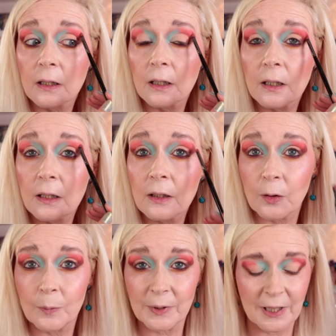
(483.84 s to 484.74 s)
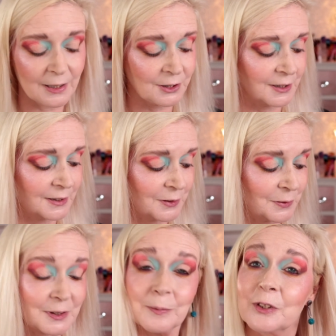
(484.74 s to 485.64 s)
Colour combinations are
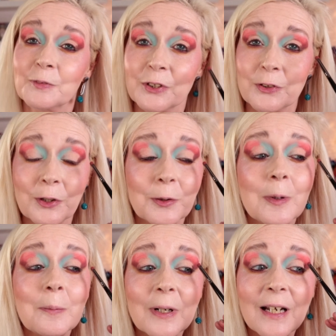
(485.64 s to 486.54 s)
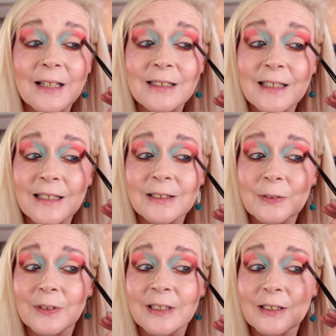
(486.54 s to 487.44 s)
not so much of a struggle, but blending is
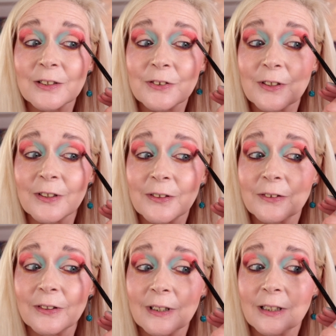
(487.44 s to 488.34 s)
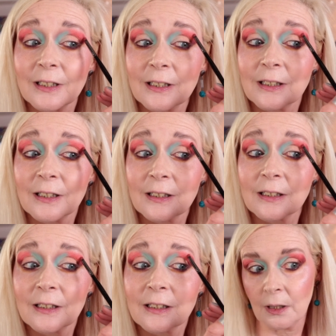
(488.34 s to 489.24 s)
always a struggle.
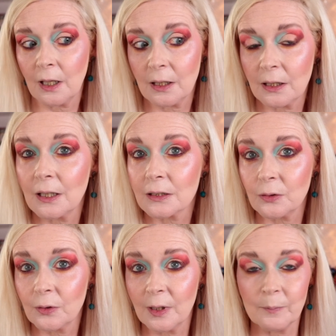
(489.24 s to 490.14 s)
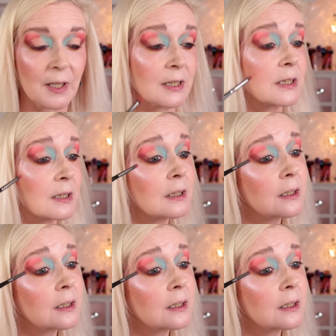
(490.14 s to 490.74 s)
Yeah, I think that's looking better.